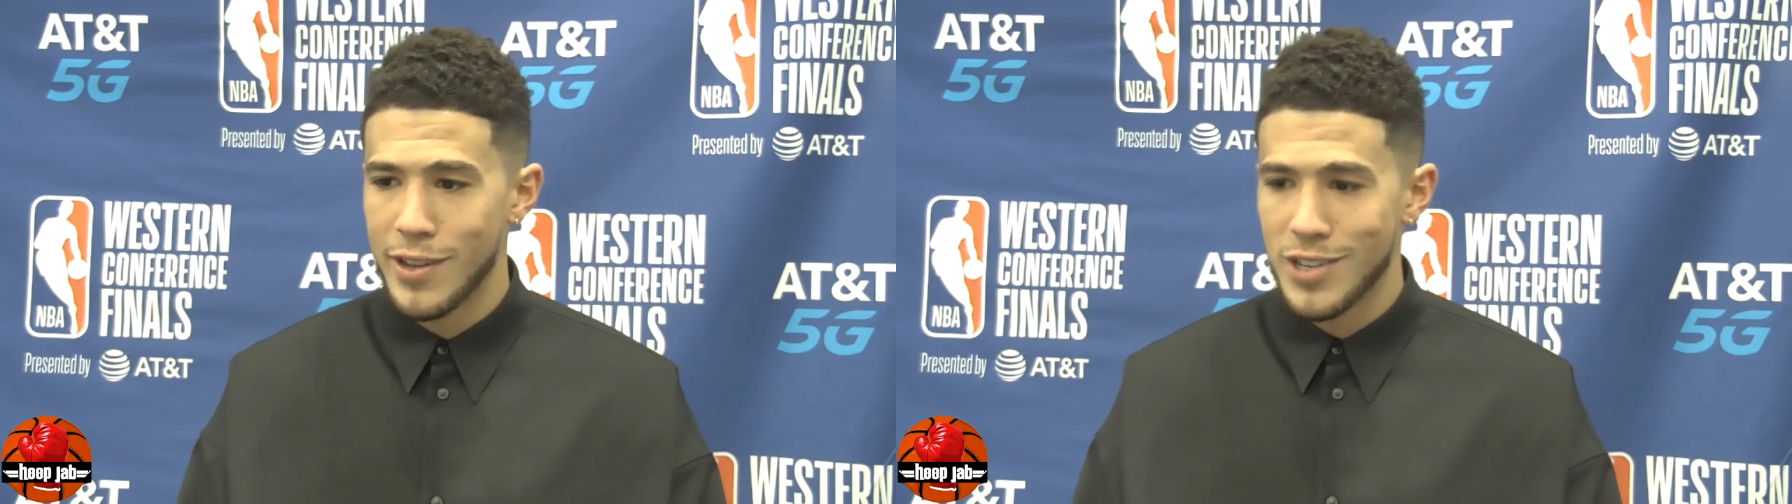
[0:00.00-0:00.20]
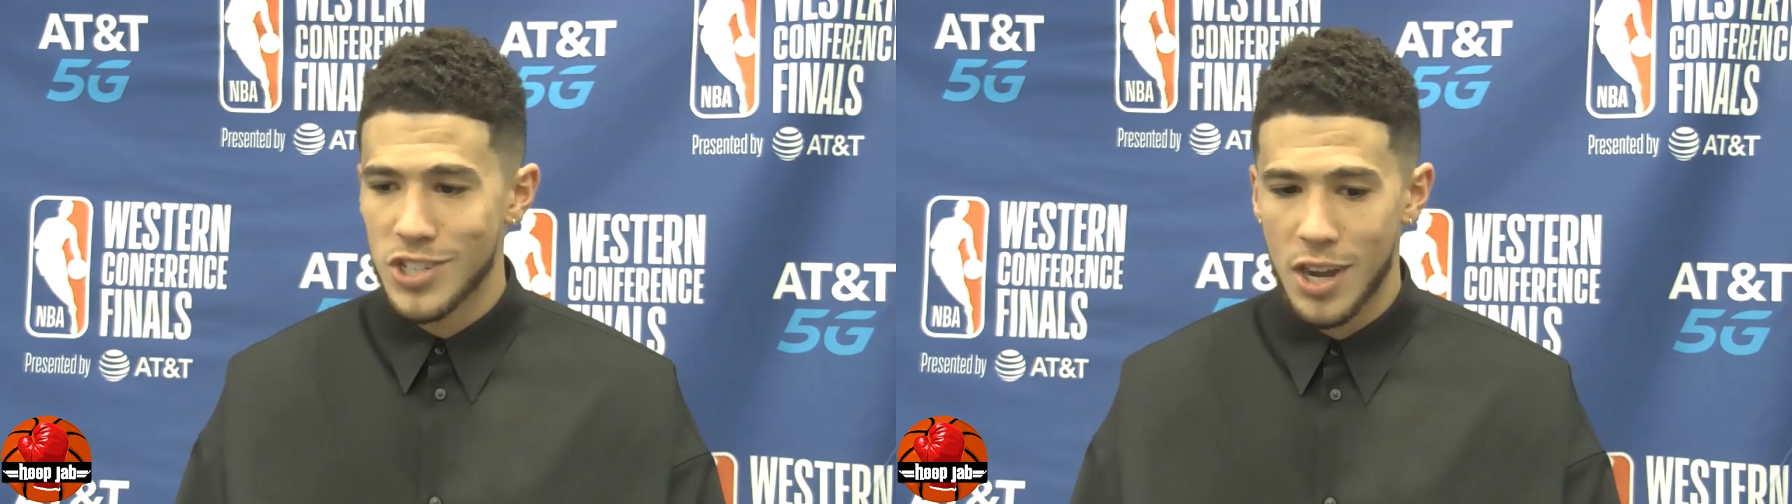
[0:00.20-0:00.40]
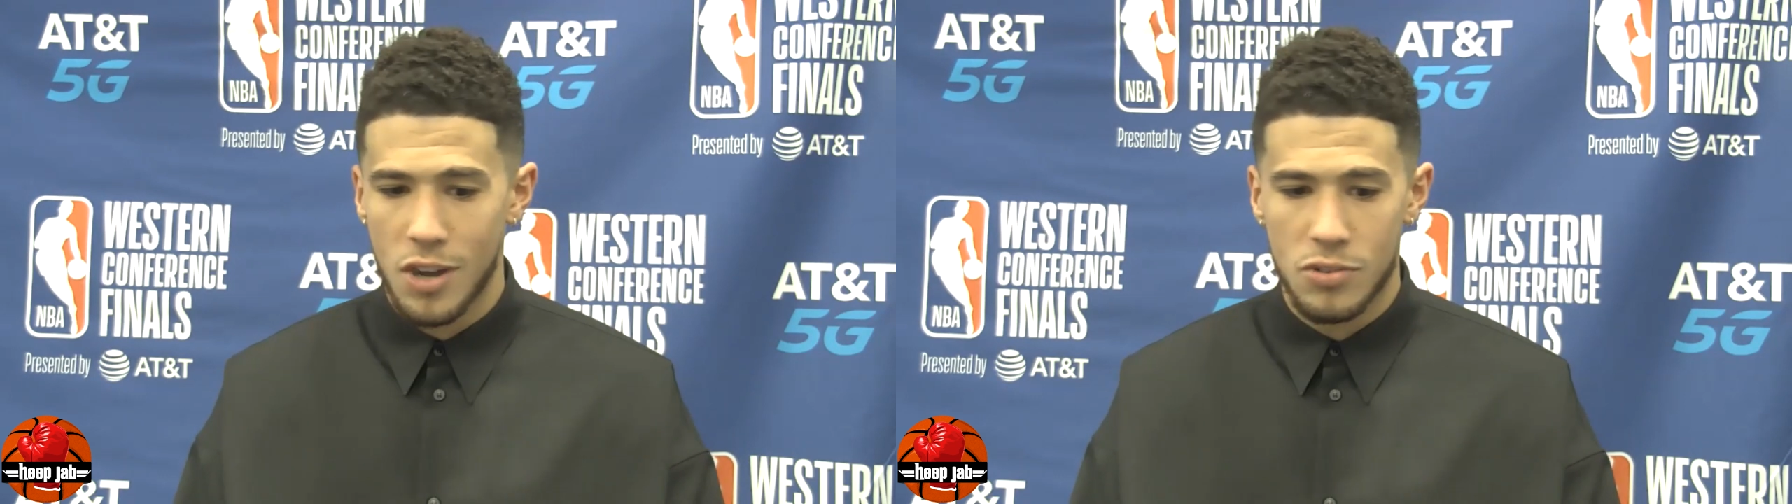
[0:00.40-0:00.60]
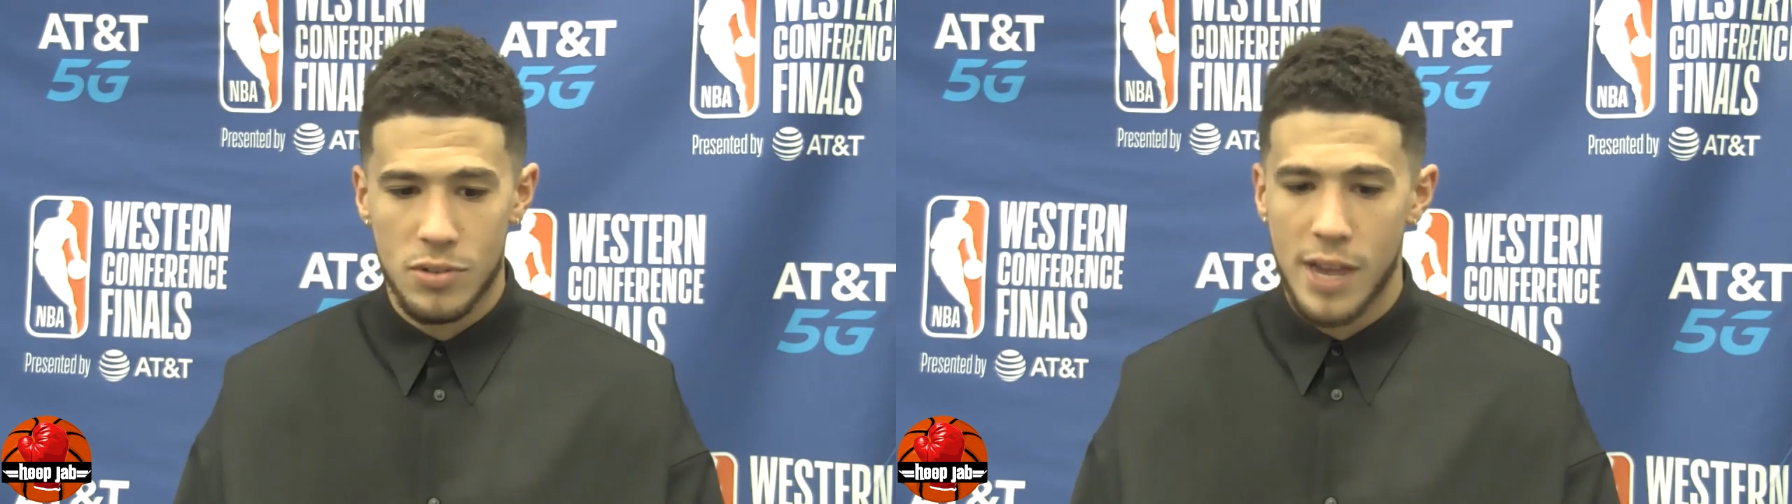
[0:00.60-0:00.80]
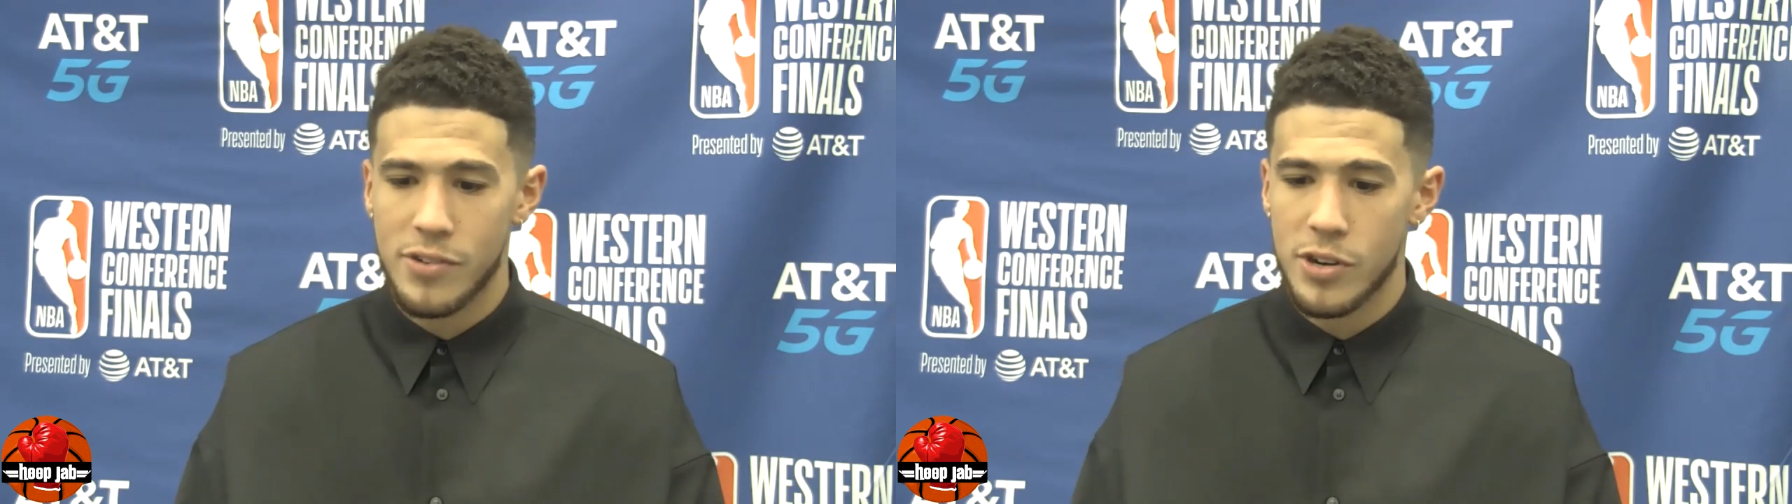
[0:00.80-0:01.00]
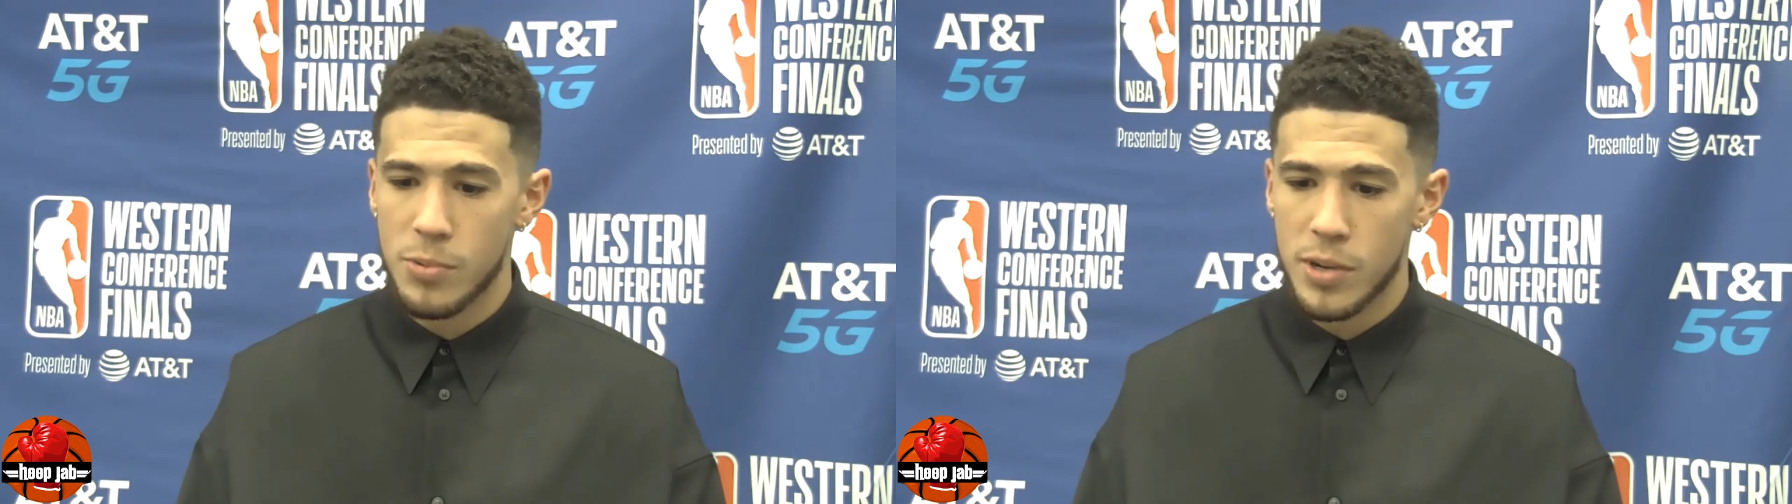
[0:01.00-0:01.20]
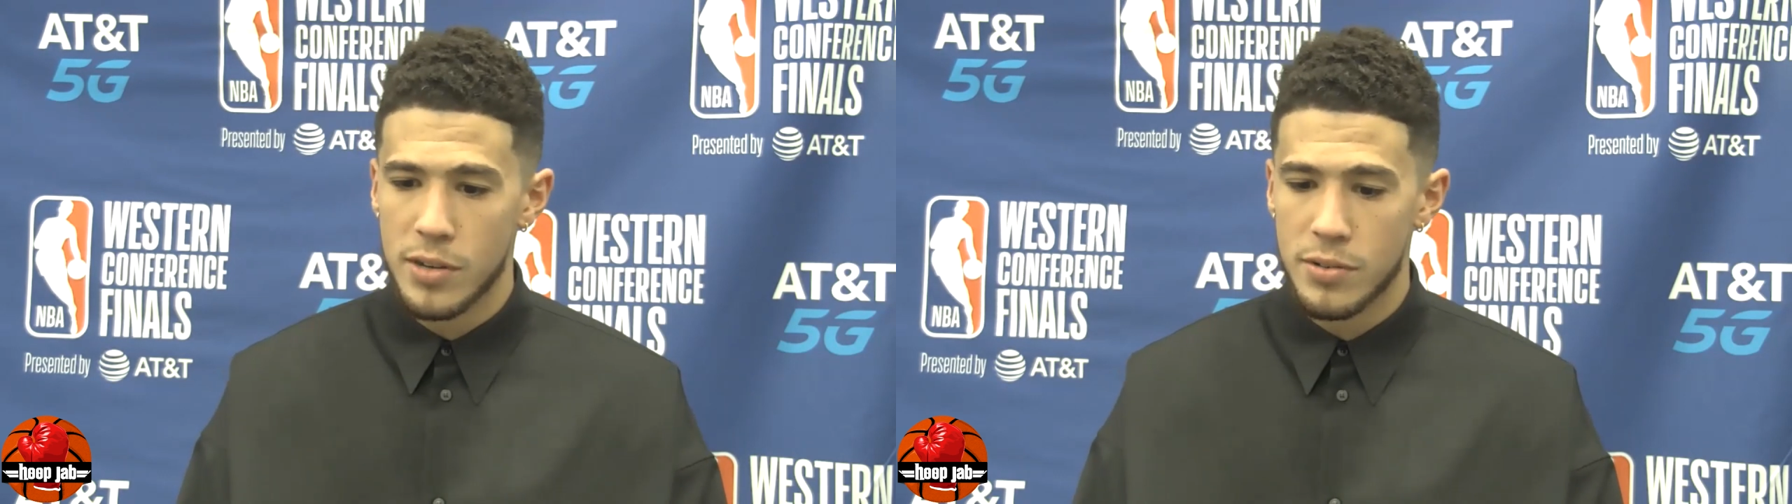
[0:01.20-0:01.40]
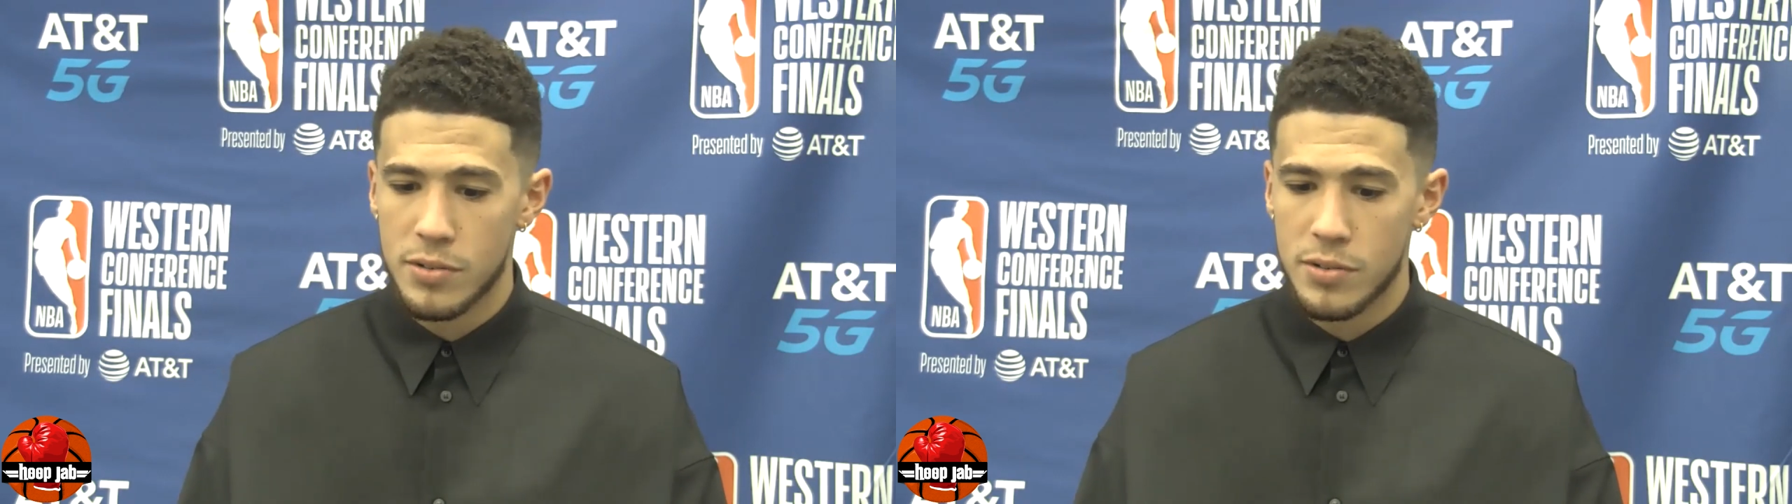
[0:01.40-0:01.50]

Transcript: out every win,